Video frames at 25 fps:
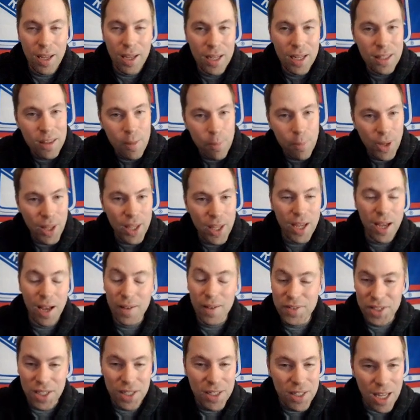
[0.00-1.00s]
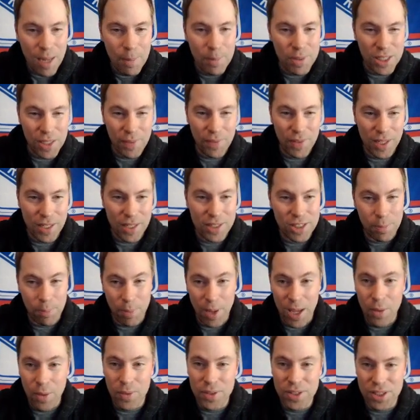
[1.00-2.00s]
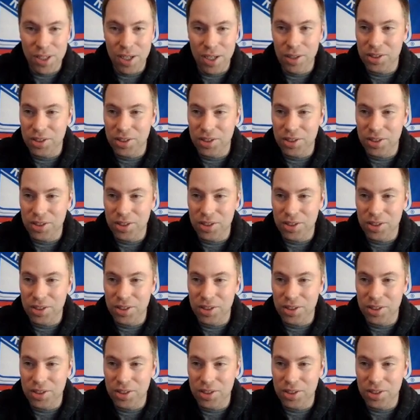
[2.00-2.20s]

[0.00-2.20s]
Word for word: in the playoffs, in Game seven against the Penguins here,